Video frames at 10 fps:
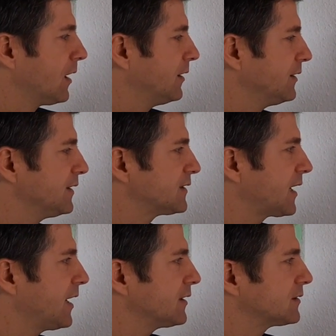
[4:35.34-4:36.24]
And in this
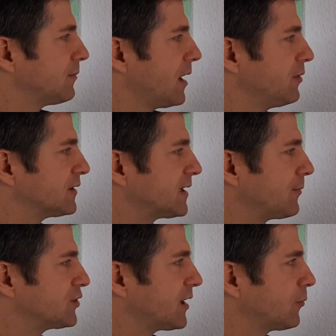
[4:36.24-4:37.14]
case, maybe the
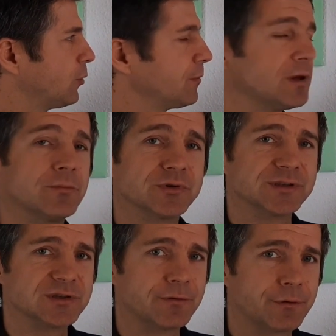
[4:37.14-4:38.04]
subject will be in
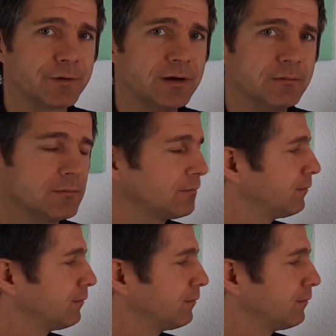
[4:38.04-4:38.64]
position 3,